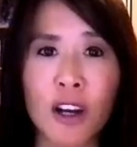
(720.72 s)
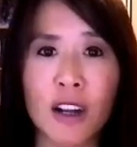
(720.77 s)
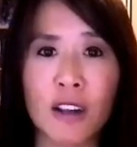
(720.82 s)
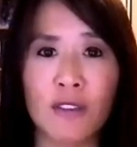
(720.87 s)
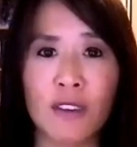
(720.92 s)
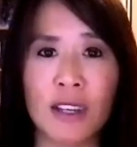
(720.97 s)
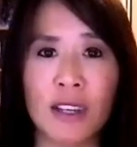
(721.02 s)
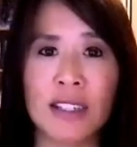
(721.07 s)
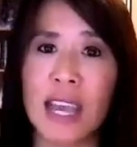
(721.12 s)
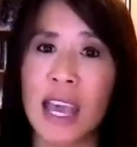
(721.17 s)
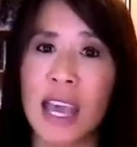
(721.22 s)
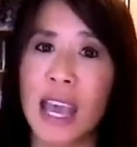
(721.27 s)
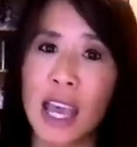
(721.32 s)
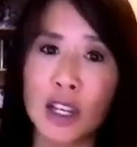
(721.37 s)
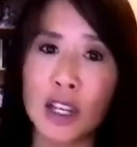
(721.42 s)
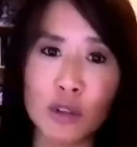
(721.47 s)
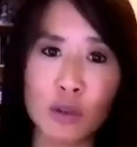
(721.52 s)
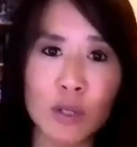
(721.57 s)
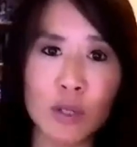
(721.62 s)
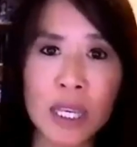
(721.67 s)
of it,
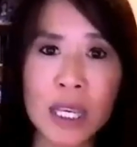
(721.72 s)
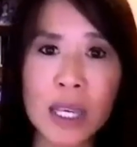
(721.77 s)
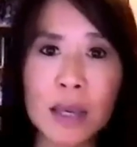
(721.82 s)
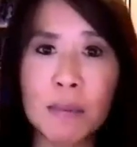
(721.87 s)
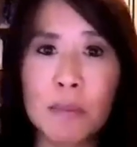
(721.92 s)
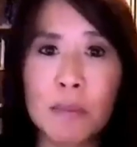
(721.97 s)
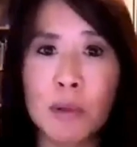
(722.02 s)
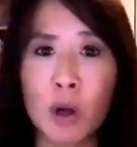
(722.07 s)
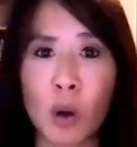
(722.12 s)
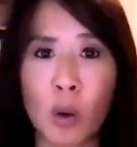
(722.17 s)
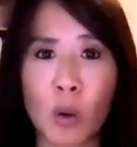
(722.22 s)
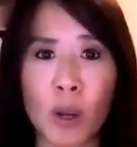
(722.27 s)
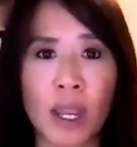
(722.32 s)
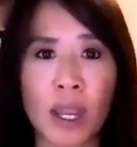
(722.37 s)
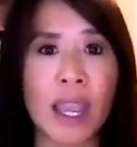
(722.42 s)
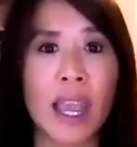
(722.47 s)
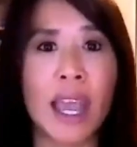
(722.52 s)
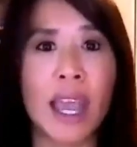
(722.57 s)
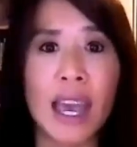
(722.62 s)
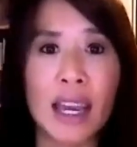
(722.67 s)
and you keep
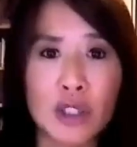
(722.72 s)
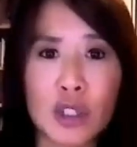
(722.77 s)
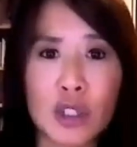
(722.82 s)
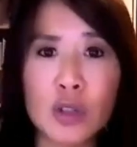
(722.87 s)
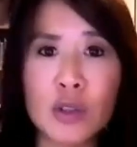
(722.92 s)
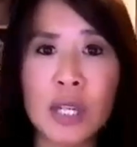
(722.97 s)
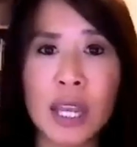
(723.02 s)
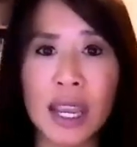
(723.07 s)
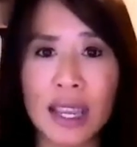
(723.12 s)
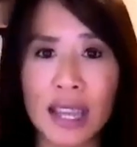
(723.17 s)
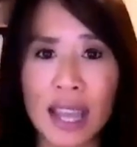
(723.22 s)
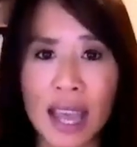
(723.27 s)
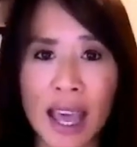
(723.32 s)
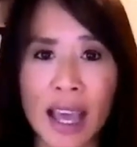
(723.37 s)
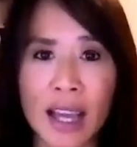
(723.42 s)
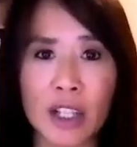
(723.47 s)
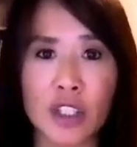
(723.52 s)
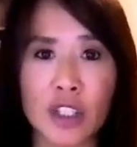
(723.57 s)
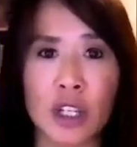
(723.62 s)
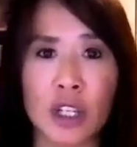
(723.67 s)
going. As you take
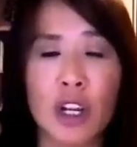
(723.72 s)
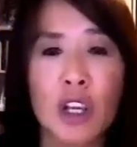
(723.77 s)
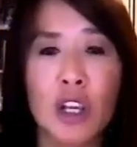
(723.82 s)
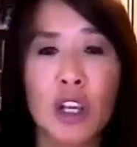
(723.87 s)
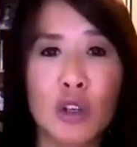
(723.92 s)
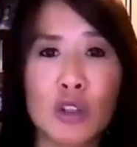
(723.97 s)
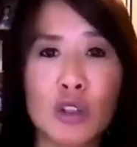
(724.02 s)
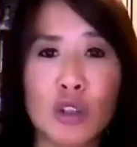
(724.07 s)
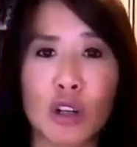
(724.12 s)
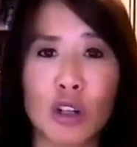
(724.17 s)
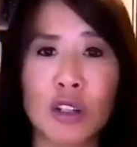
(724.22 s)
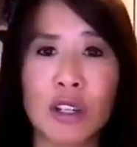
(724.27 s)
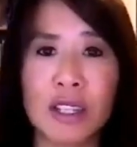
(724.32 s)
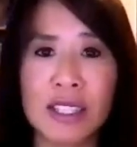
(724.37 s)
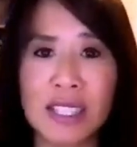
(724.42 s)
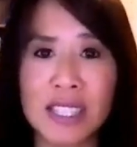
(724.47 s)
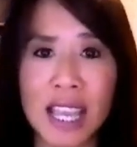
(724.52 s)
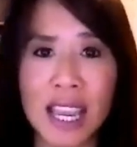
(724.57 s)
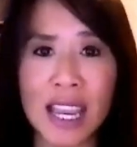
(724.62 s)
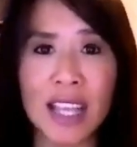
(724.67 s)
action, you start to
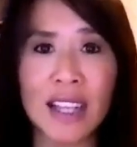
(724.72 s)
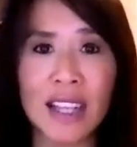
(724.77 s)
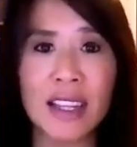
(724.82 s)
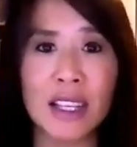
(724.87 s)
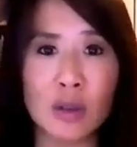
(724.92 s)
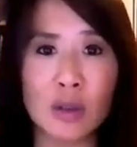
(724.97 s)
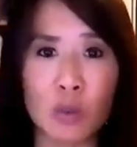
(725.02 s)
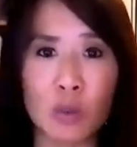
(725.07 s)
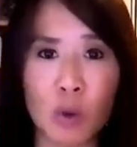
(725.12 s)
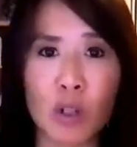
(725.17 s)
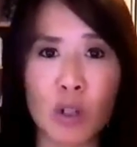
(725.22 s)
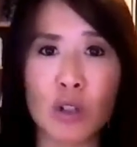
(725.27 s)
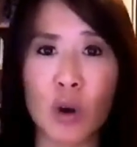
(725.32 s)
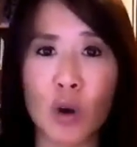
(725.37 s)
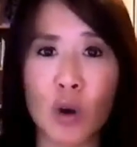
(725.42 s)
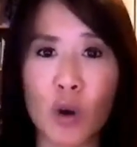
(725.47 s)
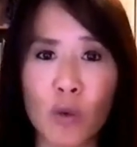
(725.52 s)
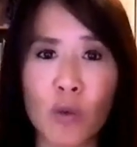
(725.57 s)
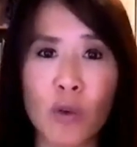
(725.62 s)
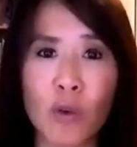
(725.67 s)
say these words
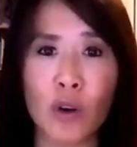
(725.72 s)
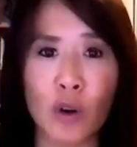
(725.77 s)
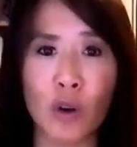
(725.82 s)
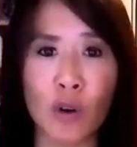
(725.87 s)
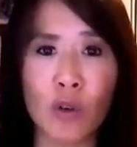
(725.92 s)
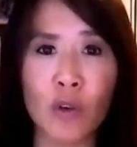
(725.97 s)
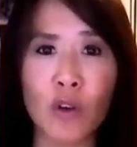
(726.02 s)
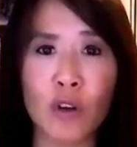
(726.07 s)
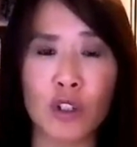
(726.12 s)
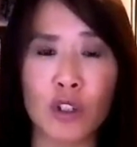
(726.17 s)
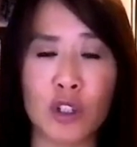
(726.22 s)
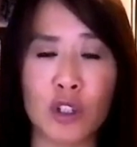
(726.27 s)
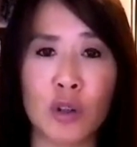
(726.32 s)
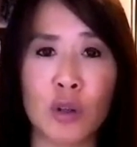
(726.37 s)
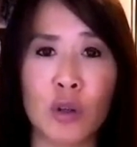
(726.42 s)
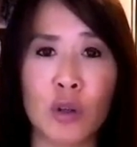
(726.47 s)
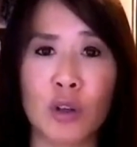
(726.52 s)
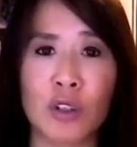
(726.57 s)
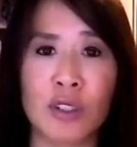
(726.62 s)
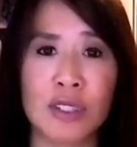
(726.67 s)
over and over to
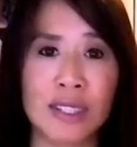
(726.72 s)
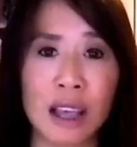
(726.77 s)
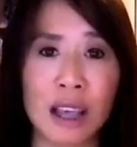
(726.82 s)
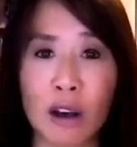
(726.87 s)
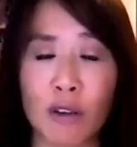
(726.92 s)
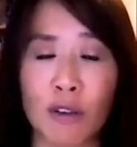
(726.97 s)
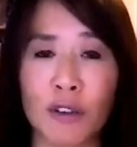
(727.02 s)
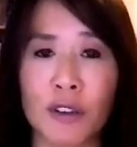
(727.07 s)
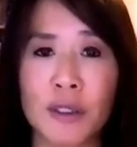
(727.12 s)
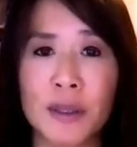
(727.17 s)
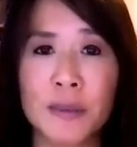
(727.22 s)
yourself.